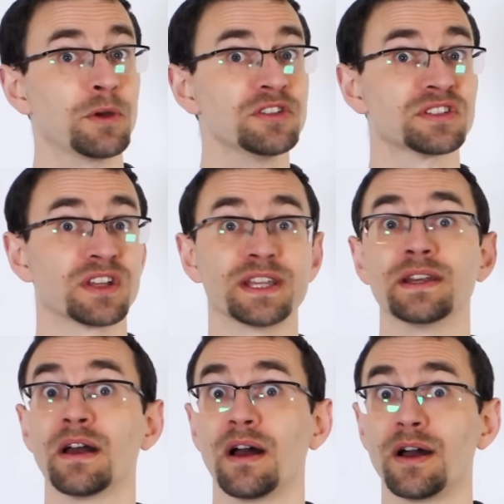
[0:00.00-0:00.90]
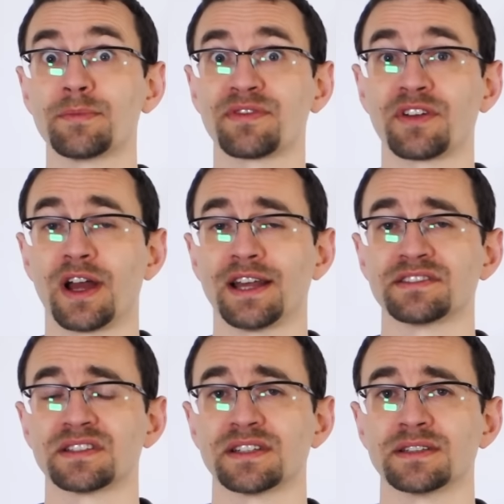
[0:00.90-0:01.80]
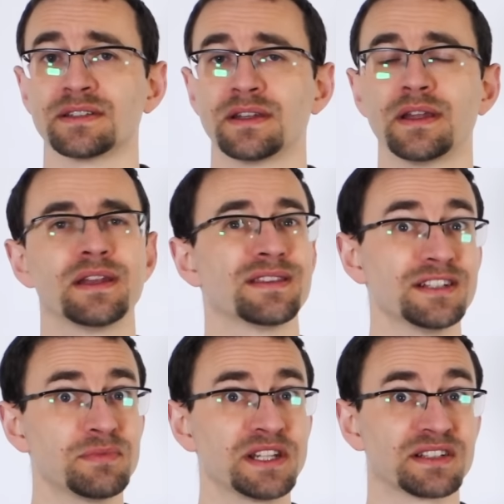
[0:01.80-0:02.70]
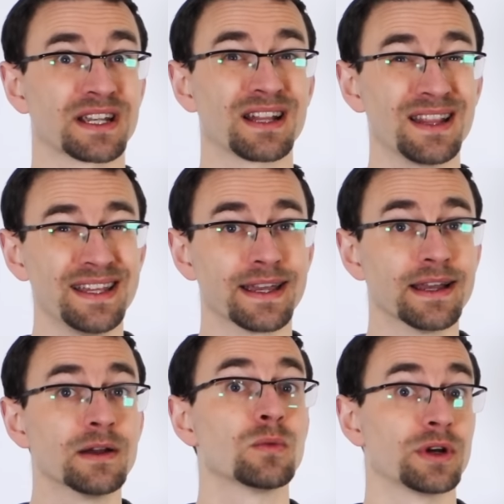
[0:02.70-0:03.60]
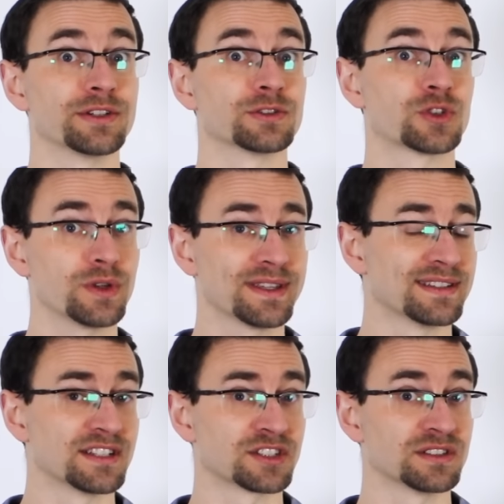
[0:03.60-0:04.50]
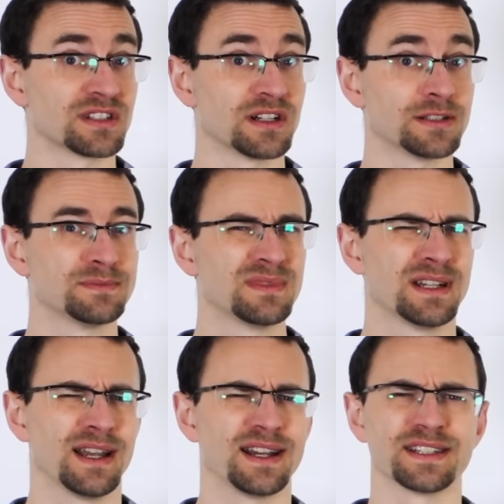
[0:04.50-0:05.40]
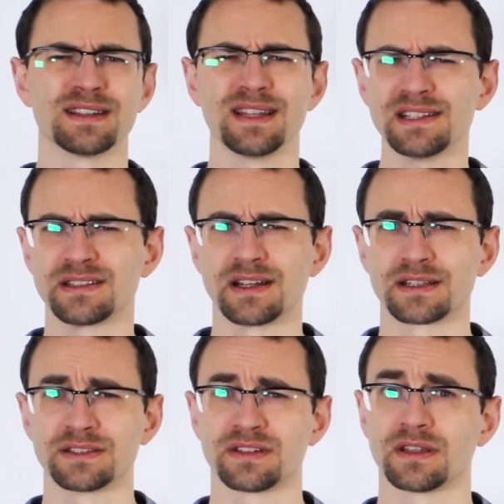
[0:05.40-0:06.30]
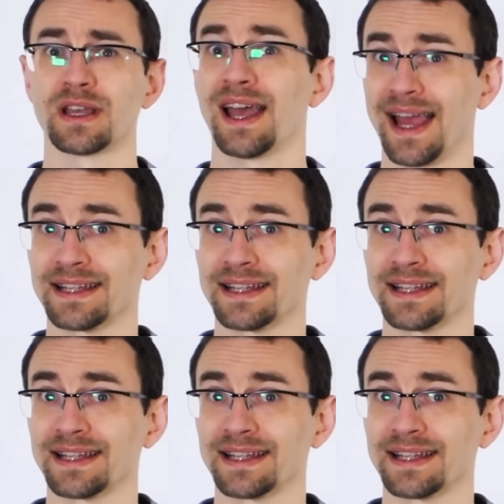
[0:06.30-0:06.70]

Personally, I prefer ANSI. This makes it clear what your join conditions are, and you're less likely to